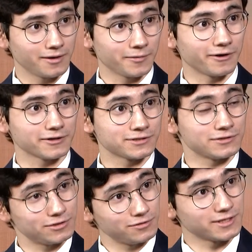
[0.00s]
but also
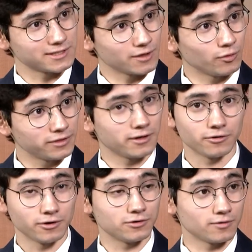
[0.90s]
students and what they're
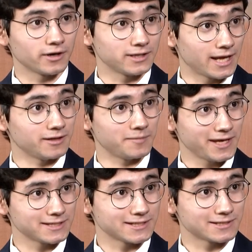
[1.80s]
going through on a daily
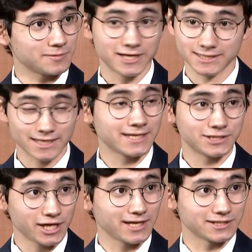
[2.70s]
basis, because it can
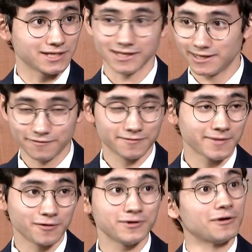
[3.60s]
change. In a year from
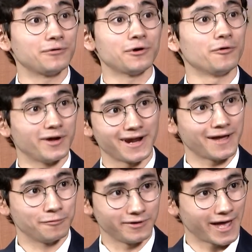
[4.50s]
now, we don't know
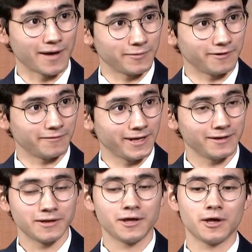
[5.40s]
what will happen,
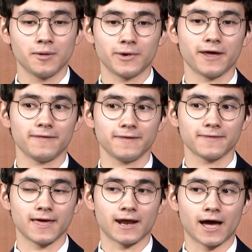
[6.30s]
right? But I think
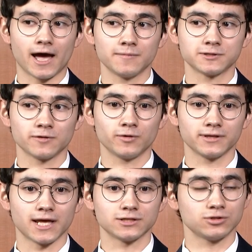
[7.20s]
that I'm
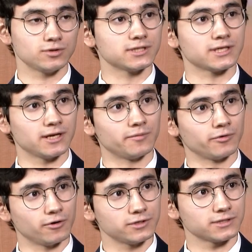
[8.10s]
someone that students can
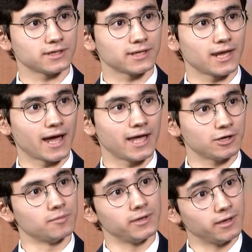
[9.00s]
approach and that I
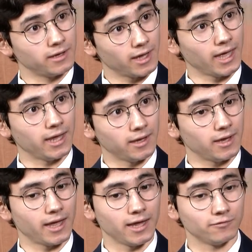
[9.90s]
could be
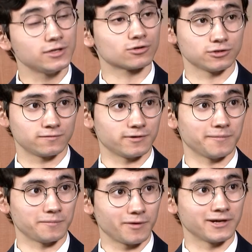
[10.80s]
a resource for
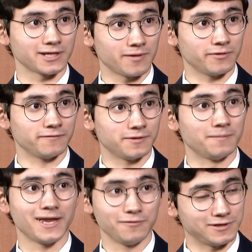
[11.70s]
them on top of the
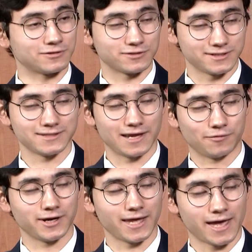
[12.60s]
many resources they
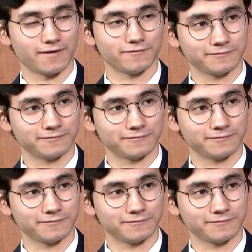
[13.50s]
already have.